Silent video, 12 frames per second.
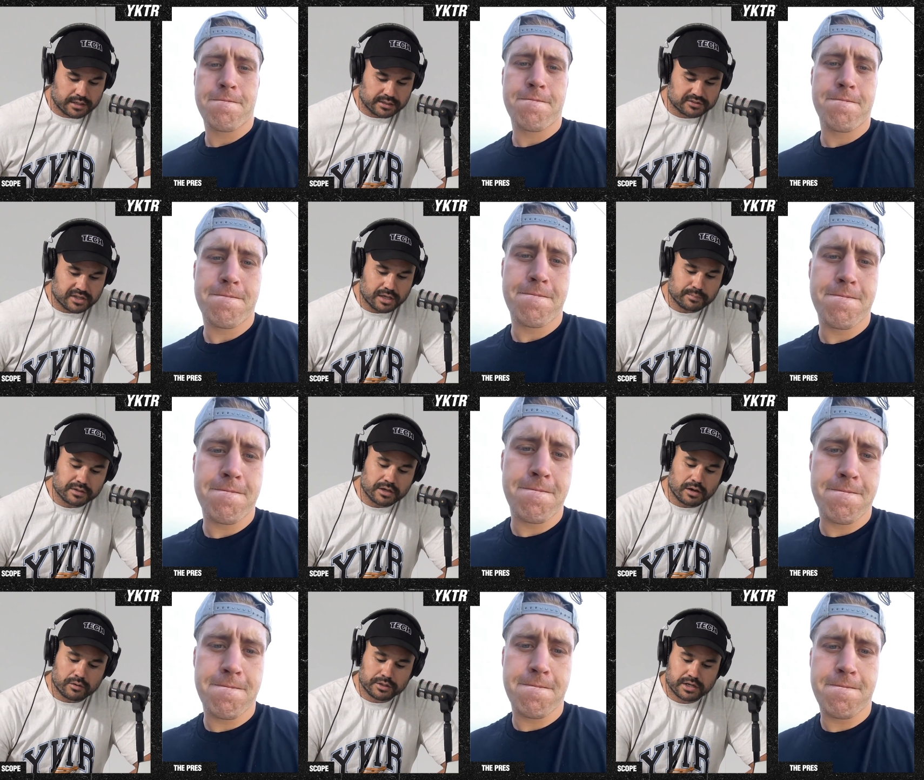Speaker 1: let's keep it
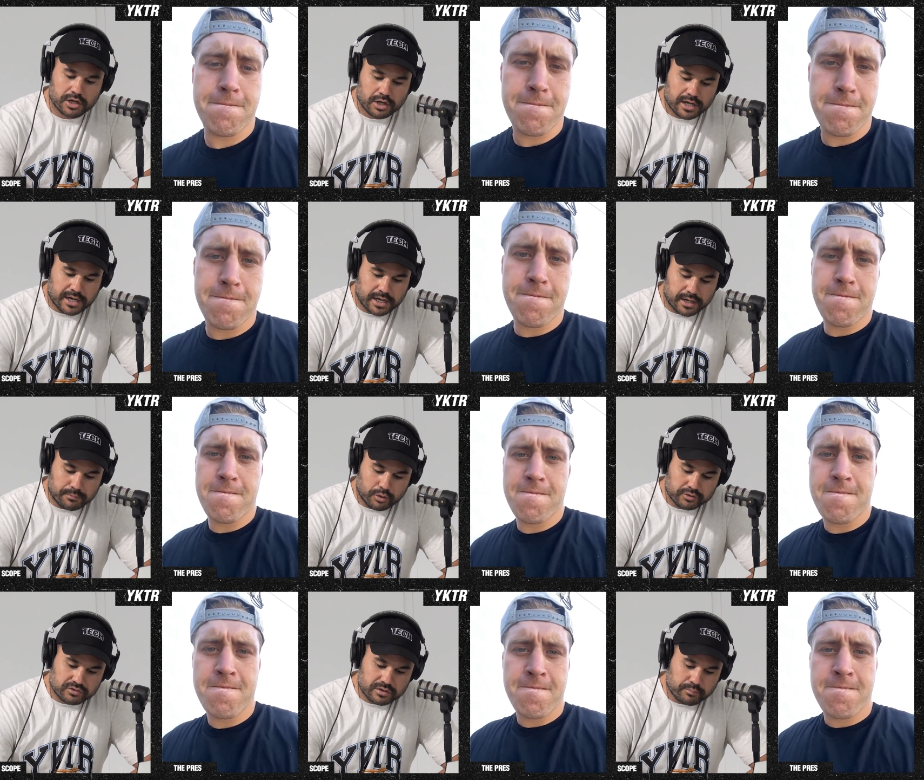going. Um,
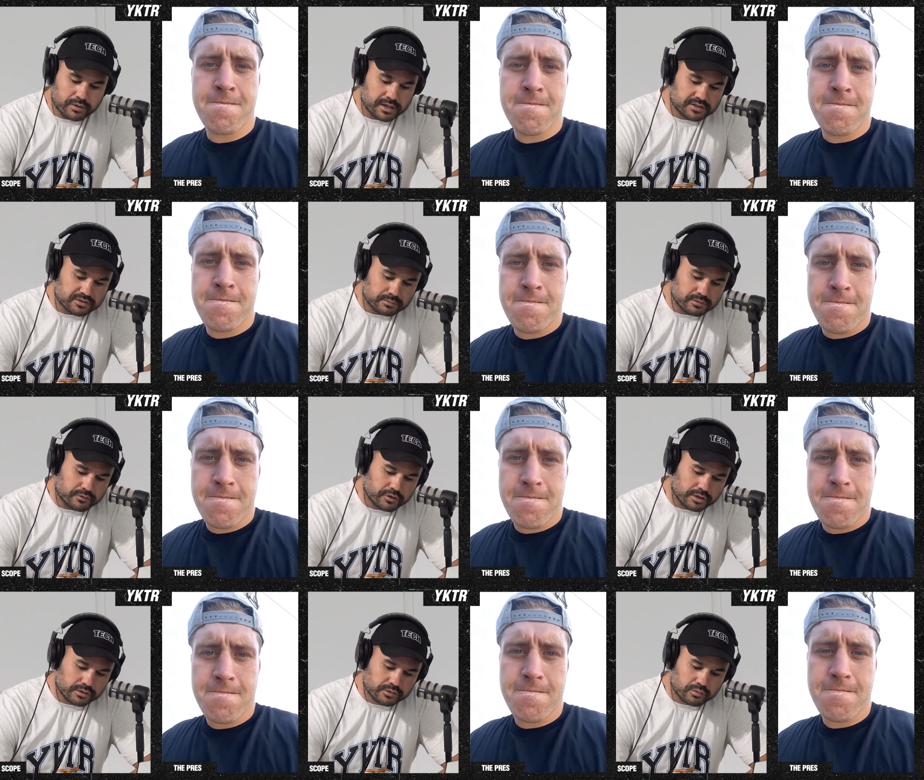onto the prez. i have
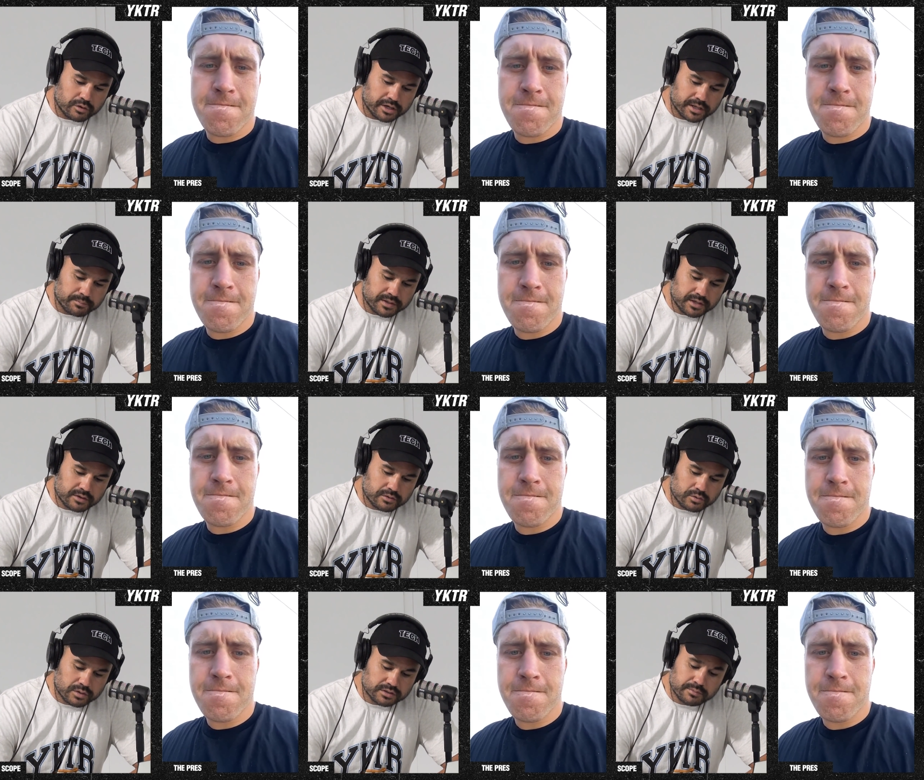got a little write up here
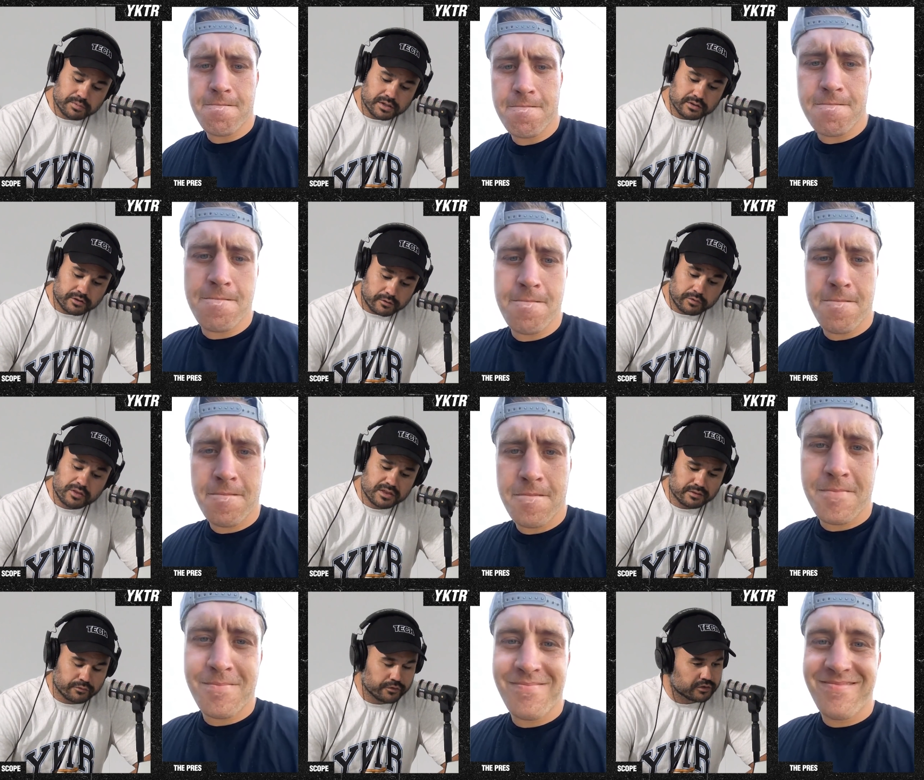quickly, but I
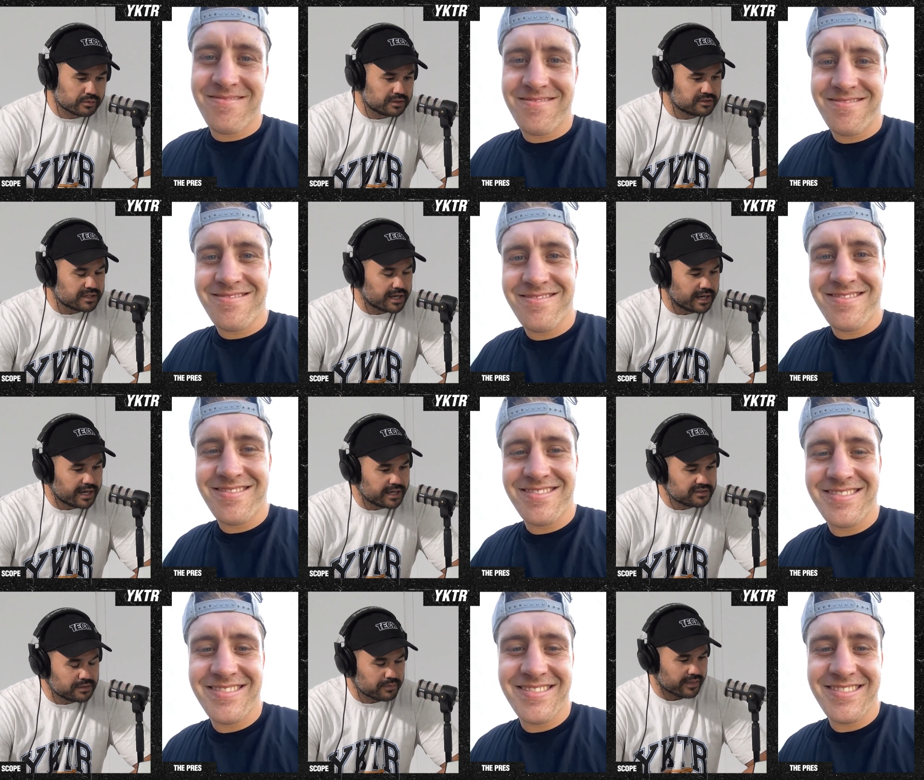think the first one's uh,
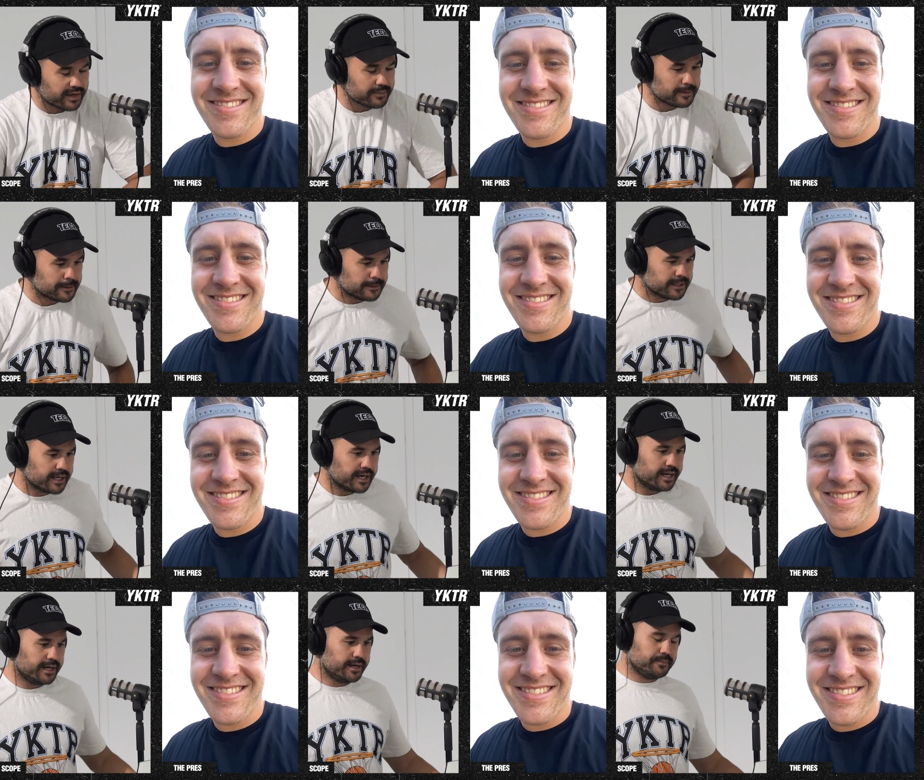easy, brother.
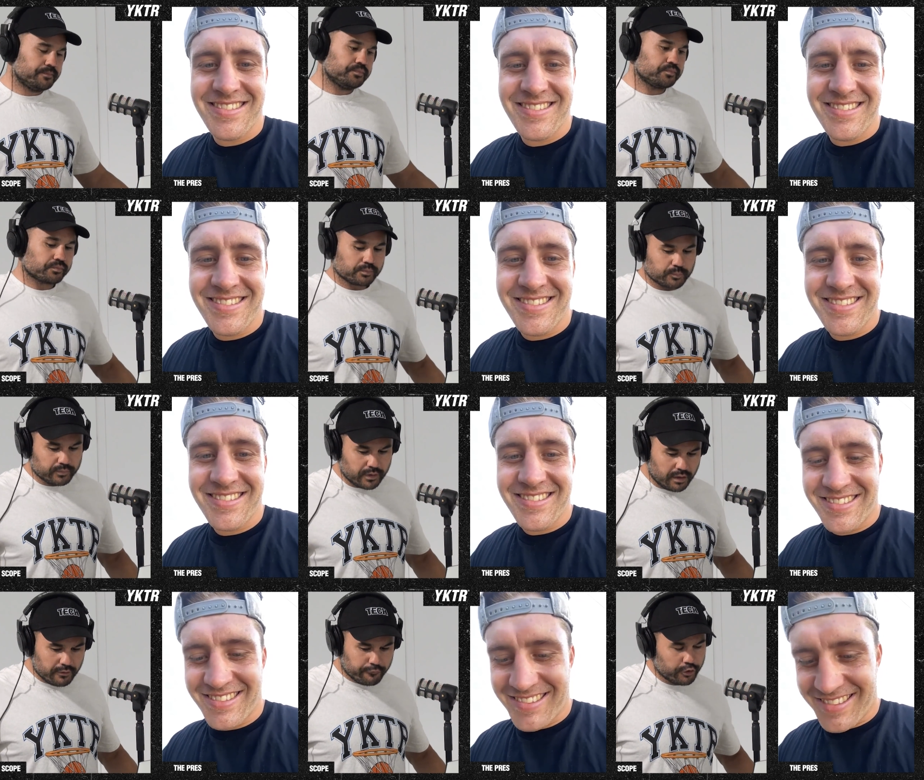Um,
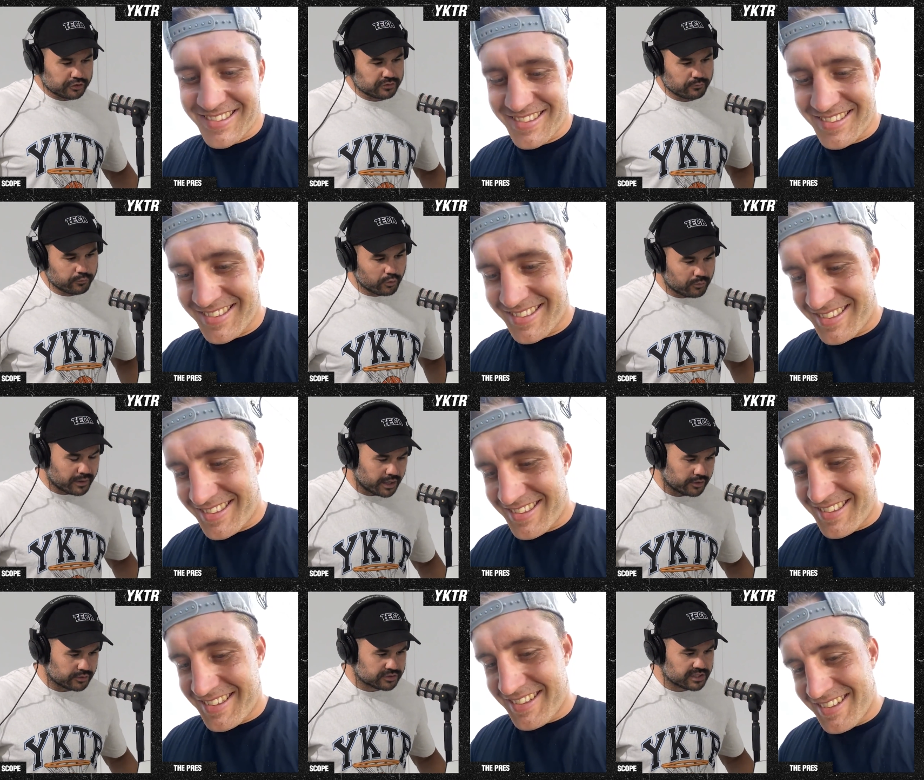first and
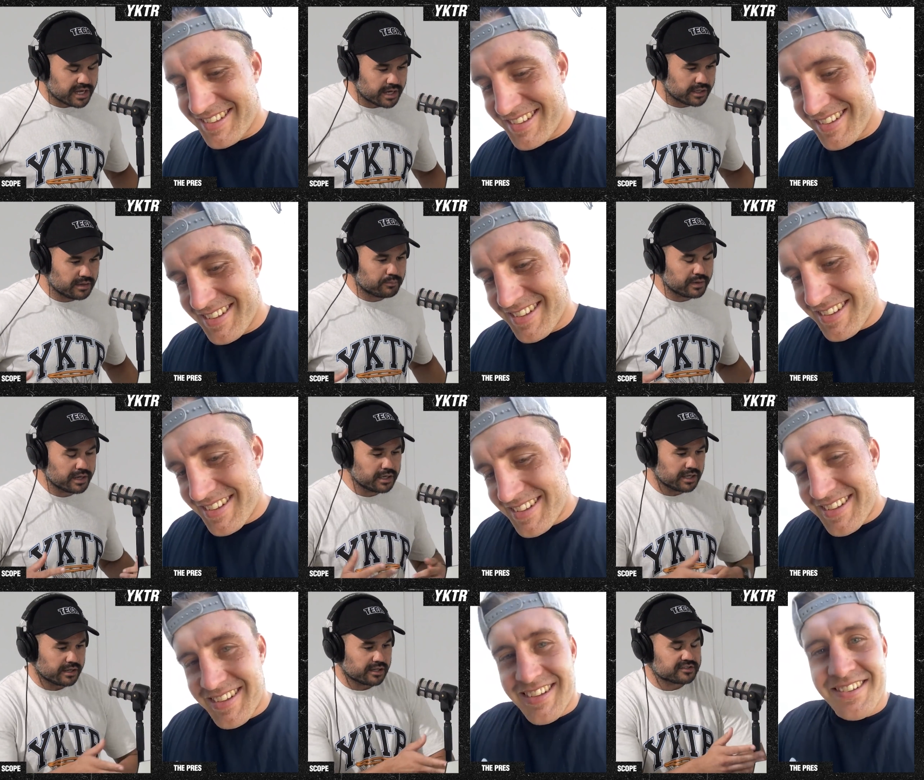foremost, how you
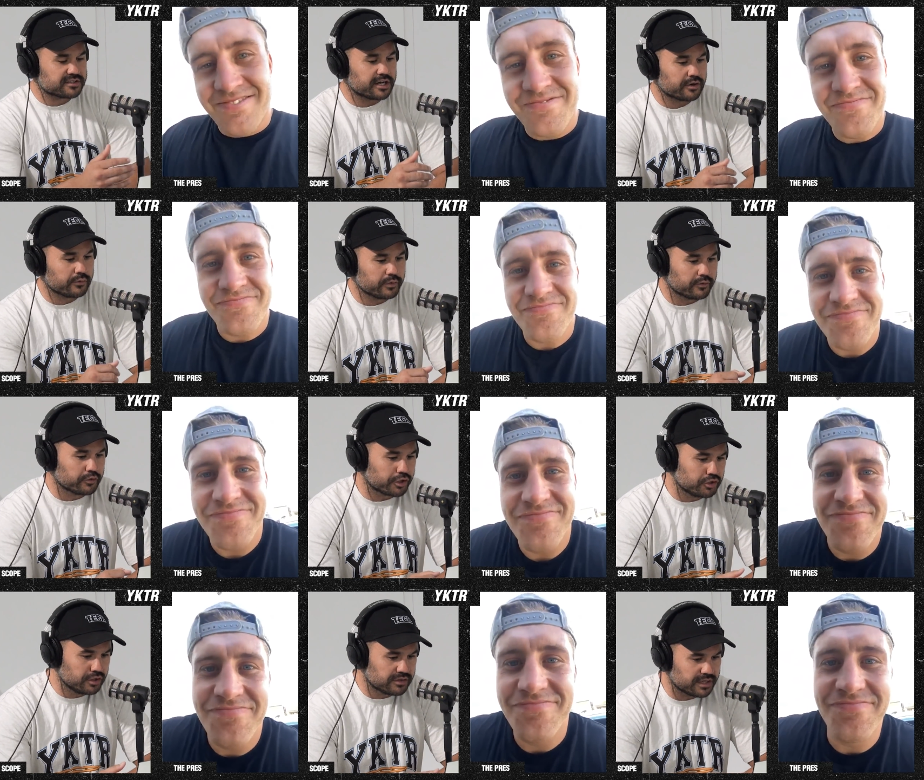been? And let's start off. I've got
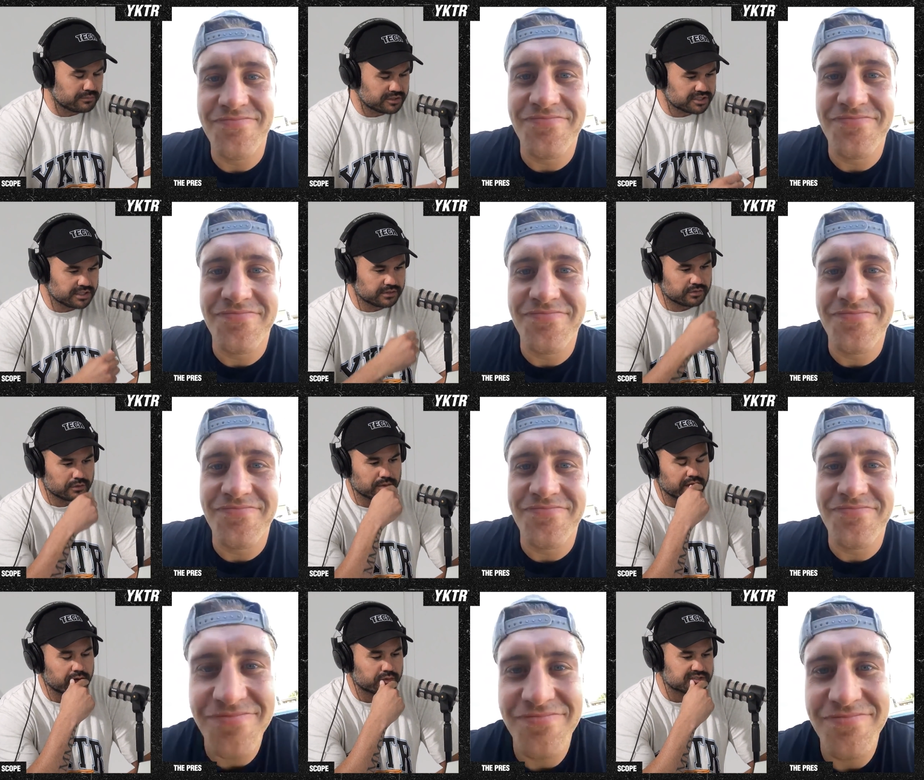a new theme this year too,
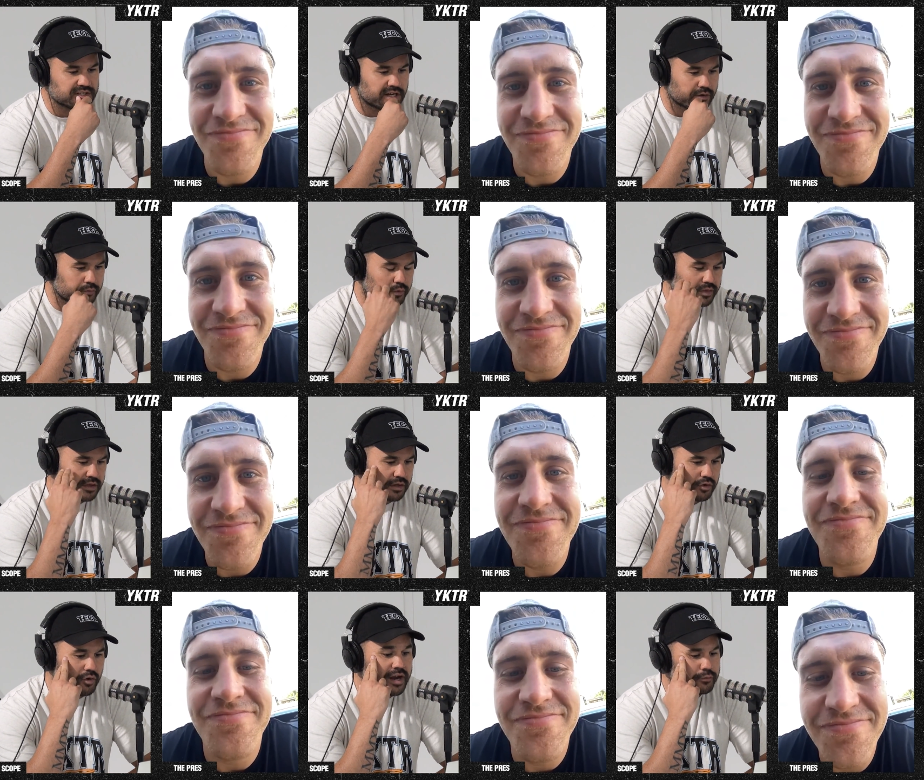brother. I want to start off with a
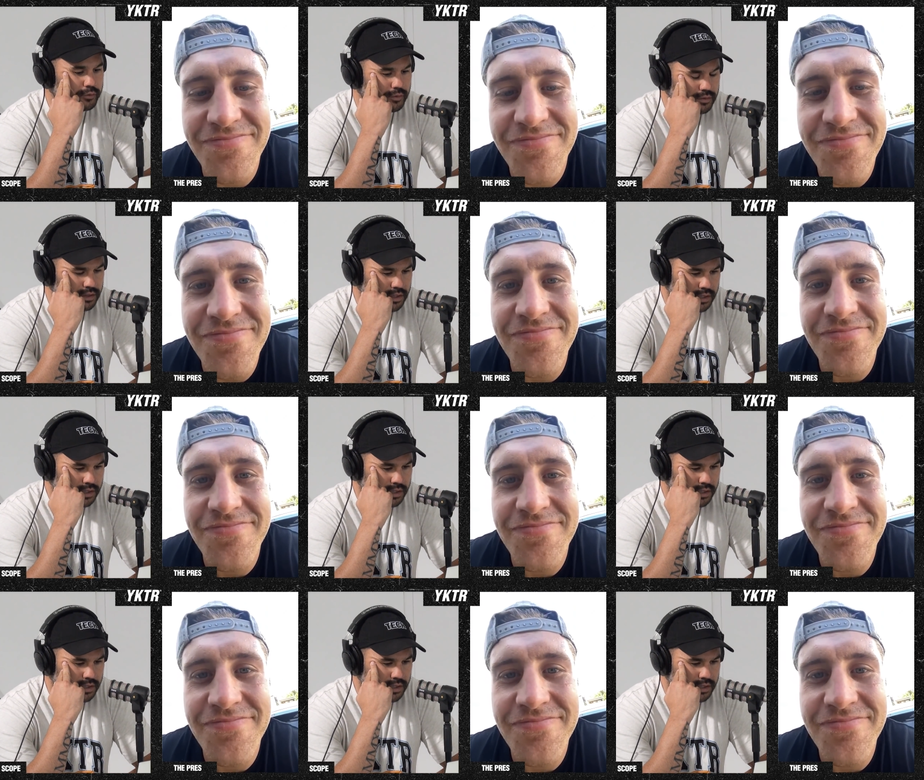grateful.